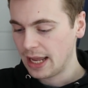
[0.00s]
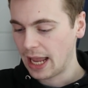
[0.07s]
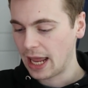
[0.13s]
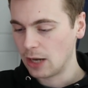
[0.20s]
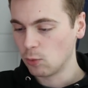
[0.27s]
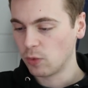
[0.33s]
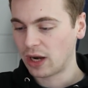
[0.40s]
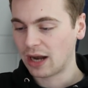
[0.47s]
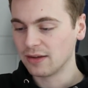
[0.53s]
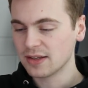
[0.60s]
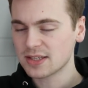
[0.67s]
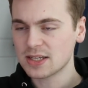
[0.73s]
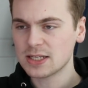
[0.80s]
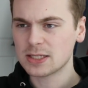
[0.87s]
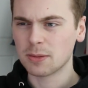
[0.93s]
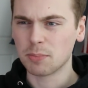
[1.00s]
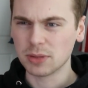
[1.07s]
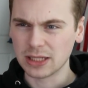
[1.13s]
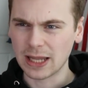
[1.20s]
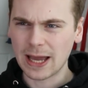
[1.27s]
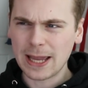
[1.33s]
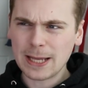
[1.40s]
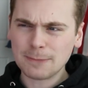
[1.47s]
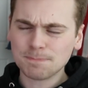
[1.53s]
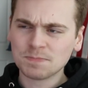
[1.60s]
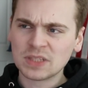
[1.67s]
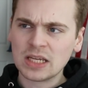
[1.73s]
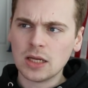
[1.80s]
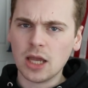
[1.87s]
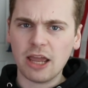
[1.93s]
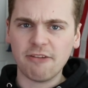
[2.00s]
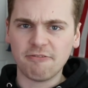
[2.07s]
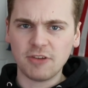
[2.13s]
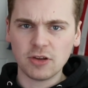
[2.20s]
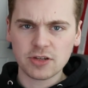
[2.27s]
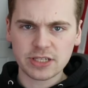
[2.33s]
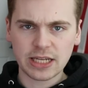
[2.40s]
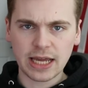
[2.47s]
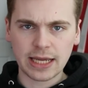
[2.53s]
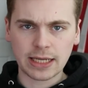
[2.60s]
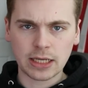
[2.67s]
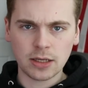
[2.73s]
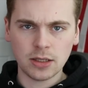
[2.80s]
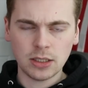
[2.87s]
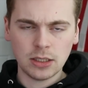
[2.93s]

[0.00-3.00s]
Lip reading: And when I listen to Play, it feels like